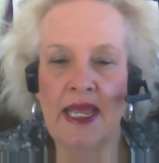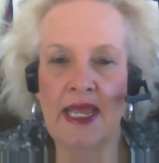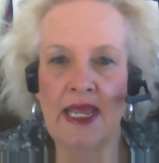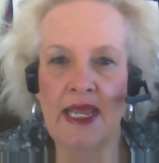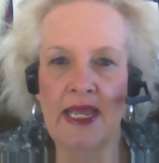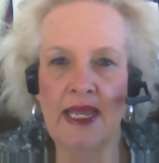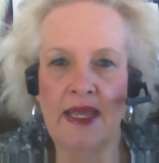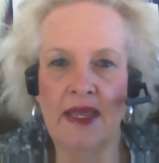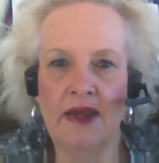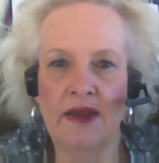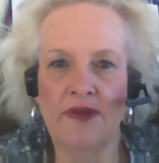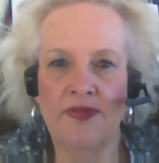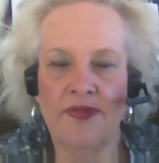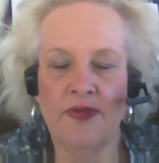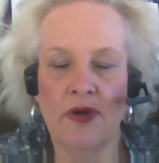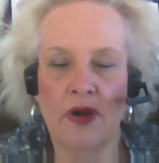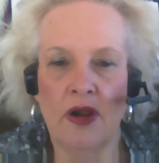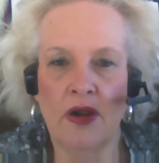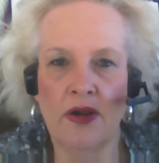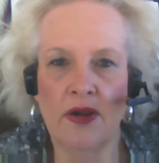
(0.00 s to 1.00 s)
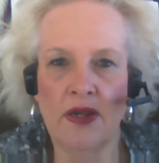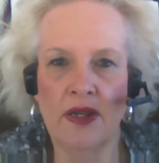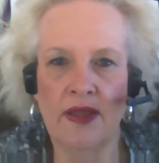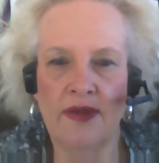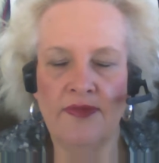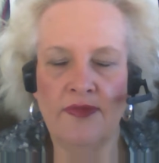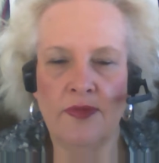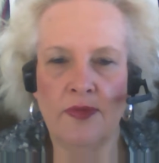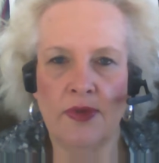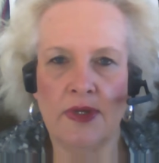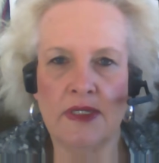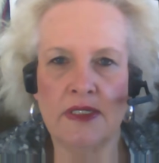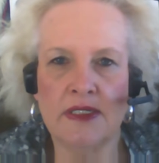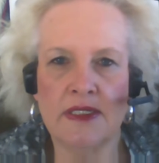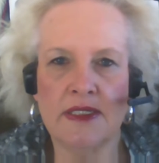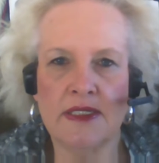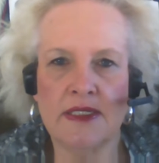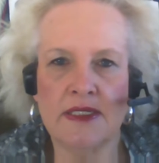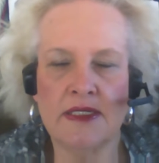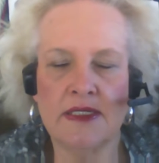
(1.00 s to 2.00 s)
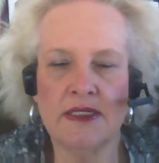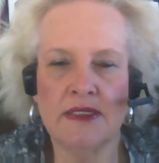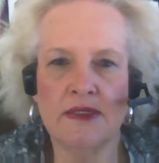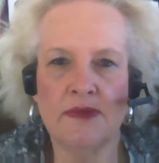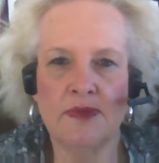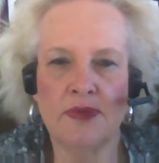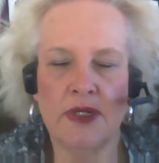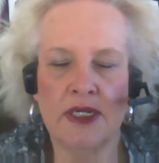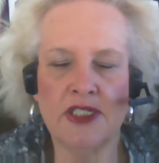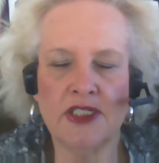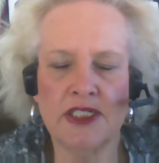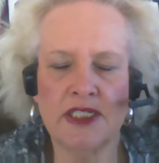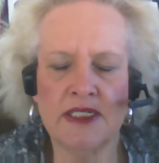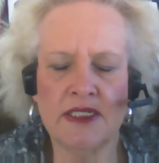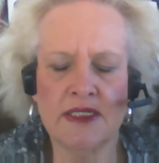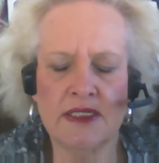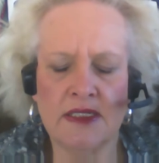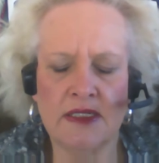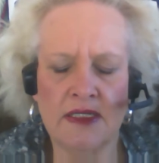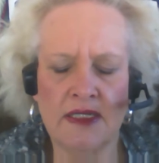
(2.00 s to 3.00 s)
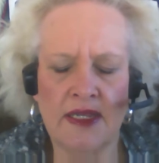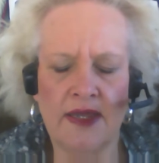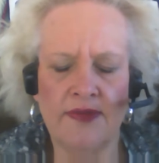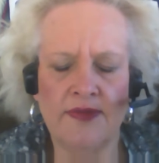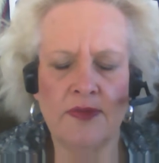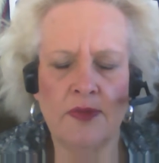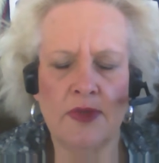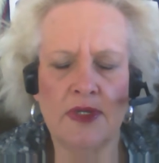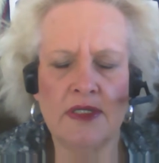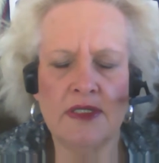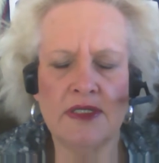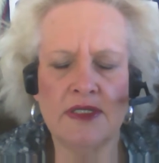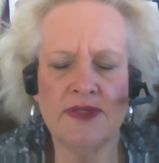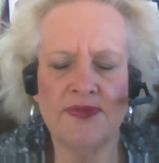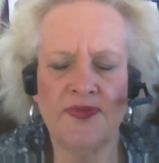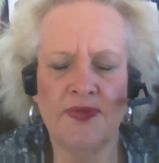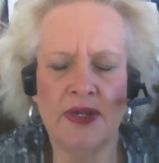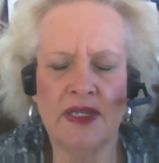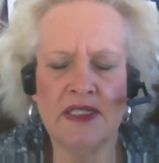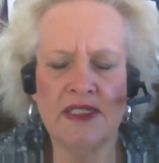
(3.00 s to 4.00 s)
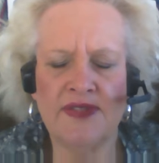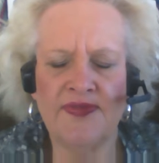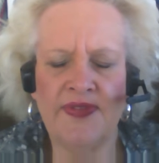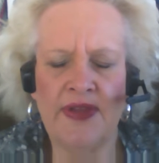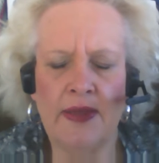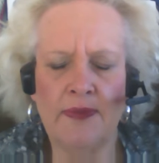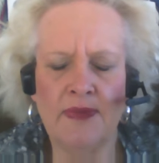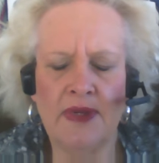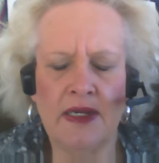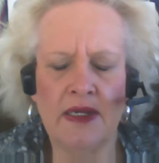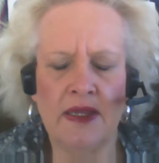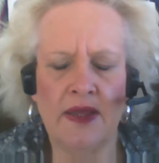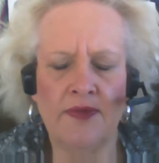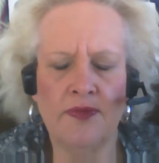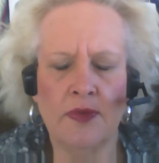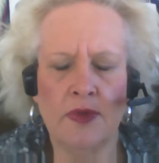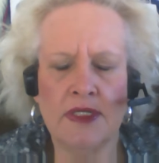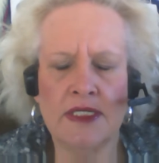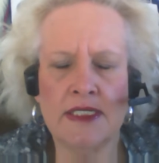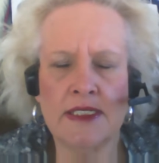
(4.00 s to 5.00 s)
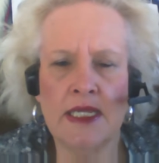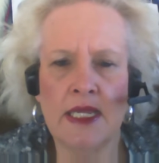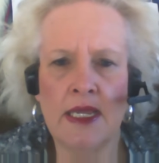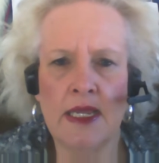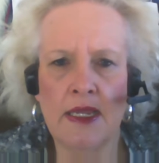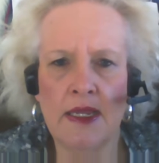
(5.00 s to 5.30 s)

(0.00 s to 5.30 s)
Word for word: and for our loved ones, precious loved ones, friends, family, loved ones,